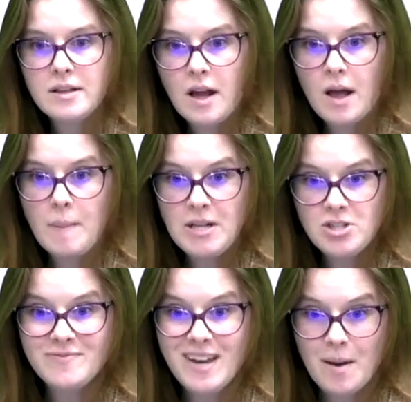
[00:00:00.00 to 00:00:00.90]
a bunch
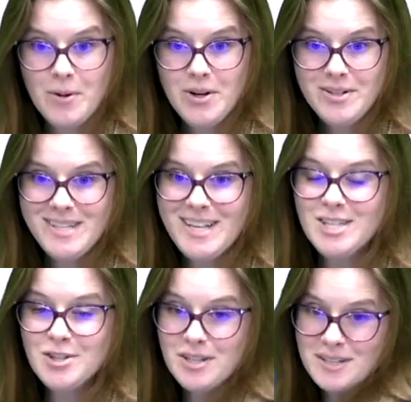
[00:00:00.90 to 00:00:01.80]
of numbers,
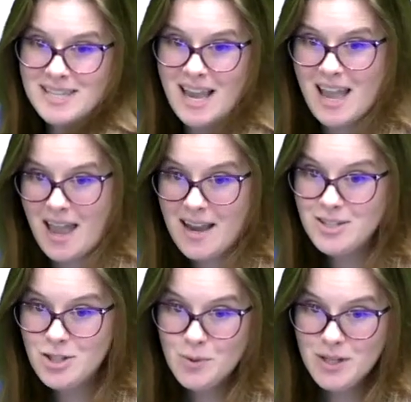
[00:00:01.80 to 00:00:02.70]
it's going to say, hey, do
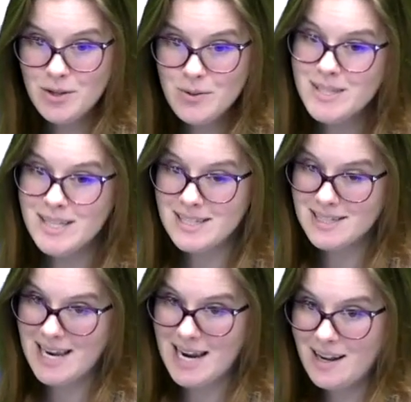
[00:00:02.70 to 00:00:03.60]
you want to use this
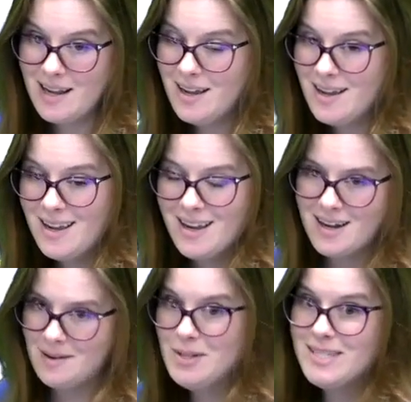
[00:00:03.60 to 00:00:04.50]
data? And
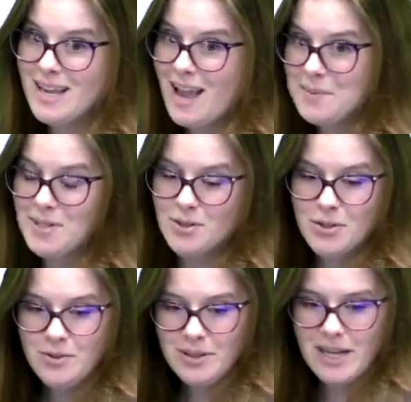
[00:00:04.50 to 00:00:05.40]
I'm going to say,
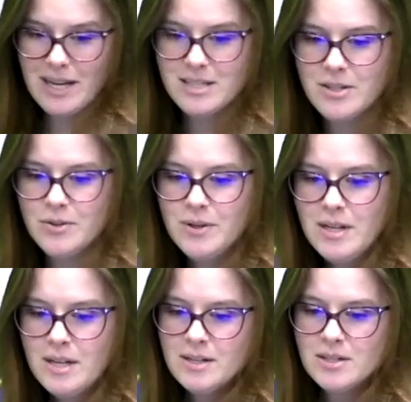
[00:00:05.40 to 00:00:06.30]
absolutely I do.
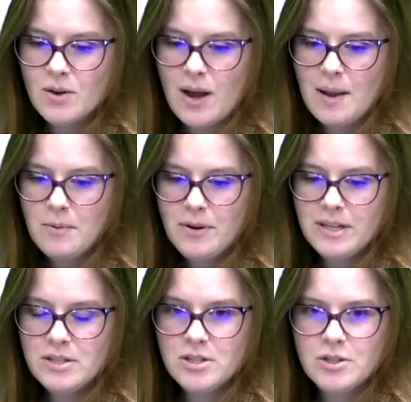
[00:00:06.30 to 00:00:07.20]
So I'm
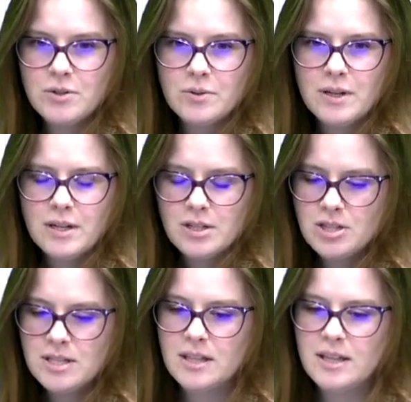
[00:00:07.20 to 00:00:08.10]
going to
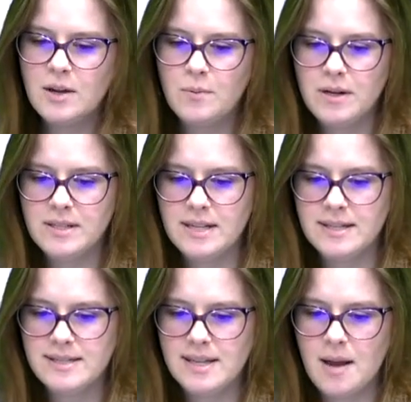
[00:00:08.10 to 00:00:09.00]
just click where it says
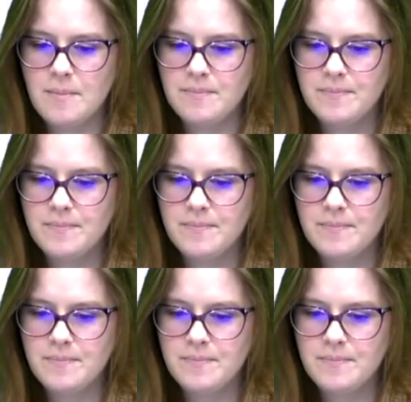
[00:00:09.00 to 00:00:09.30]
sum.